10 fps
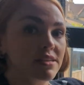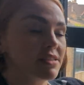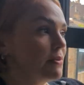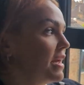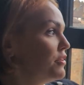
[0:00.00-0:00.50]

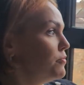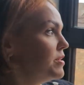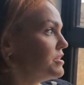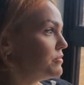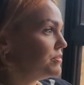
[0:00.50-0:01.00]
So we had new
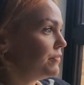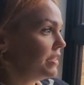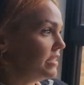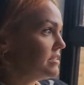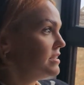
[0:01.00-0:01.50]
windows
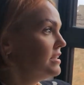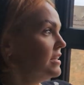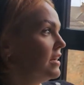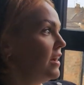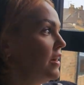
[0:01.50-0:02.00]
fitted
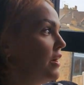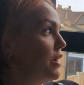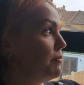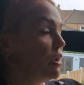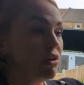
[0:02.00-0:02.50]

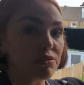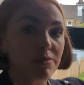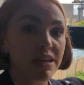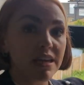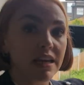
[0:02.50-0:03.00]
last
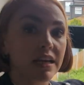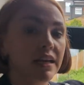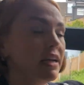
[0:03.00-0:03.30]
week.